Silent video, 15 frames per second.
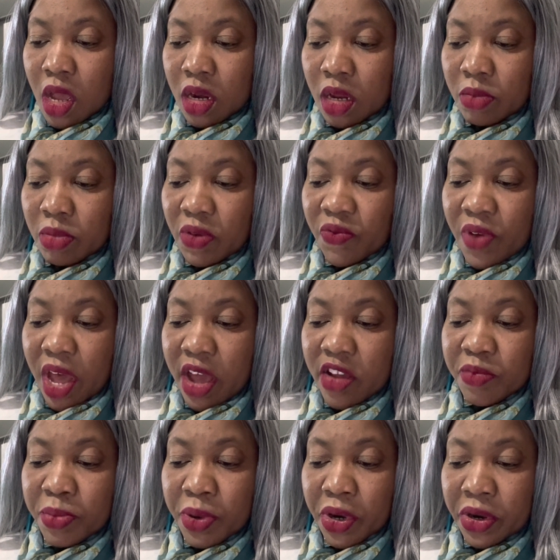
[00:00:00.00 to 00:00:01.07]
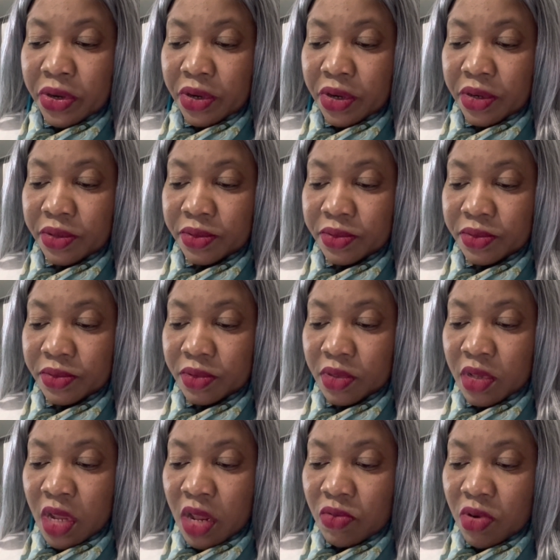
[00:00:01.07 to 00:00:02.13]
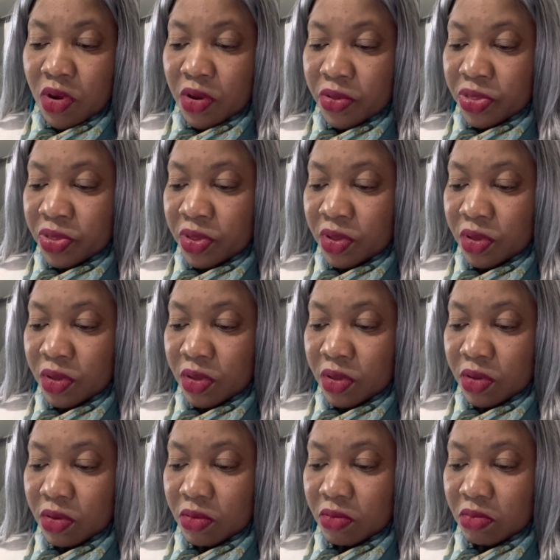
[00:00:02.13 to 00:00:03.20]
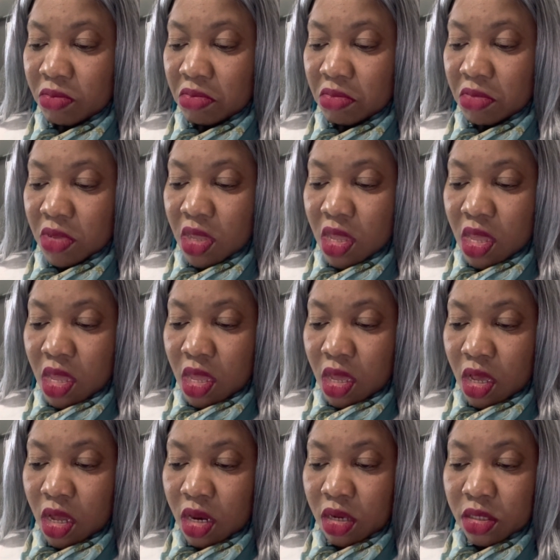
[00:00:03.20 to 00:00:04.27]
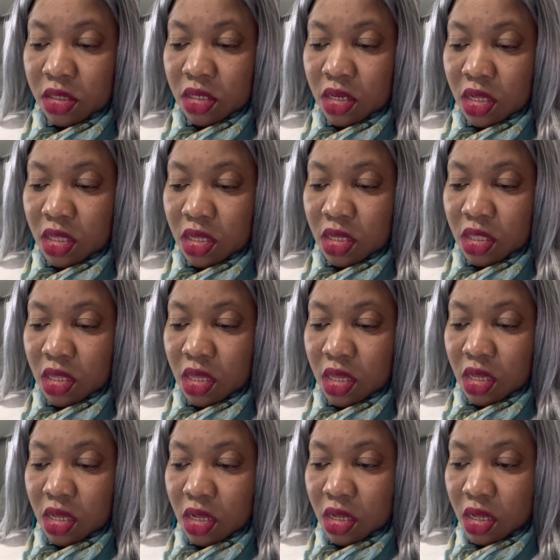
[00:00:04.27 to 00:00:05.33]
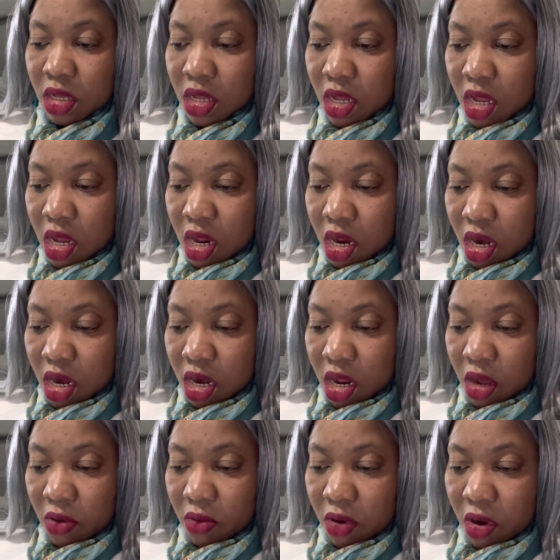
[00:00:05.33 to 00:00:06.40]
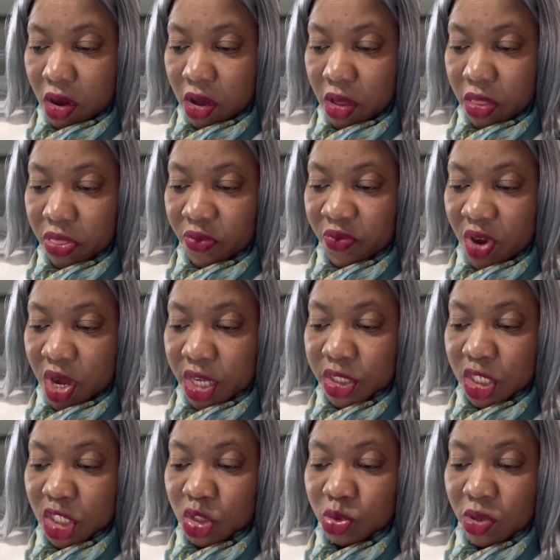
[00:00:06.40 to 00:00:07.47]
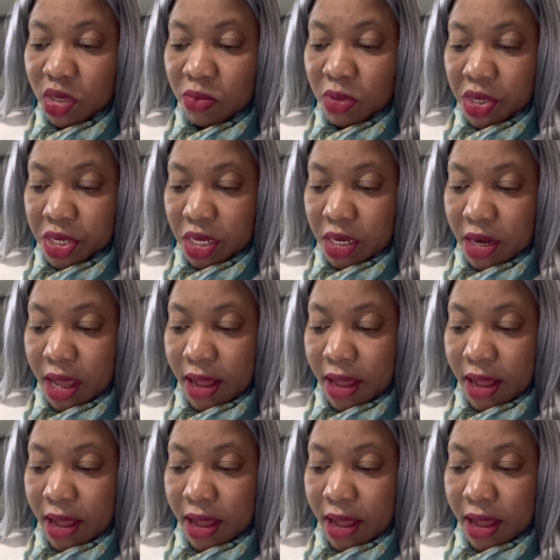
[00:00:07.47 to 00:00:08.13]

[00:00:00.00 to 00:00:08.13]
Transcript: Number 5, Burner. Net worth, I don't see nothing there. Net worth $420 million.